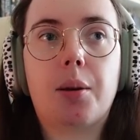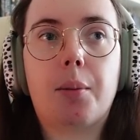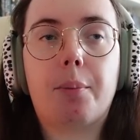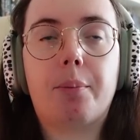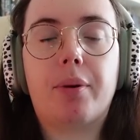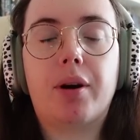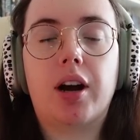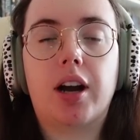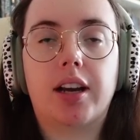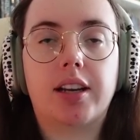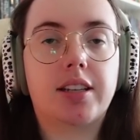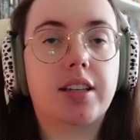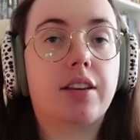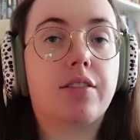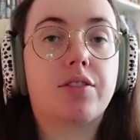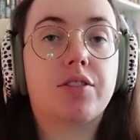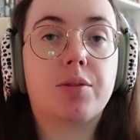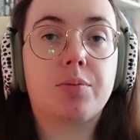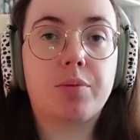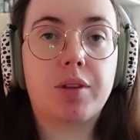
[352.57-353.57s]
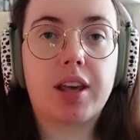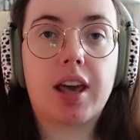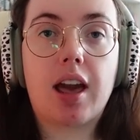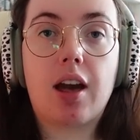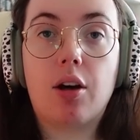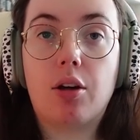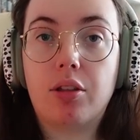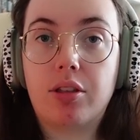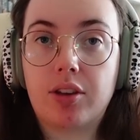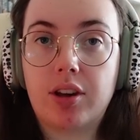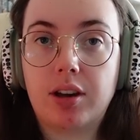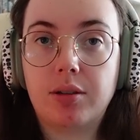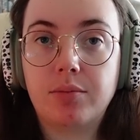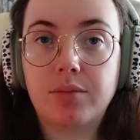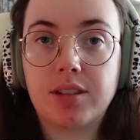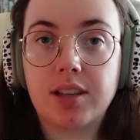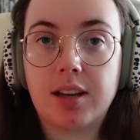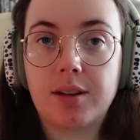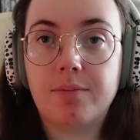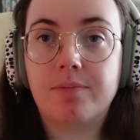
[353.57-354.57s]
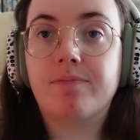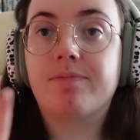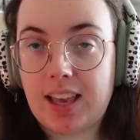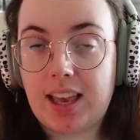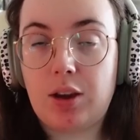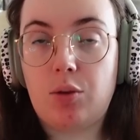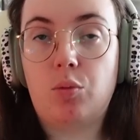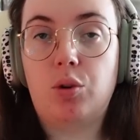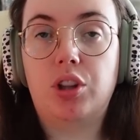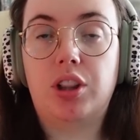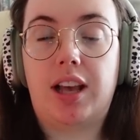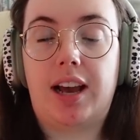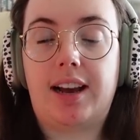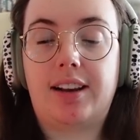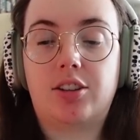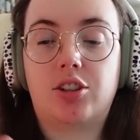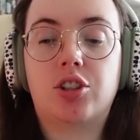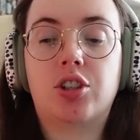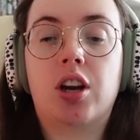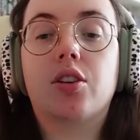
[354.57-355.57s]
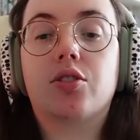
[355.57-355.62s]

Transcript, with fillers: but if something health comes up, it will latch.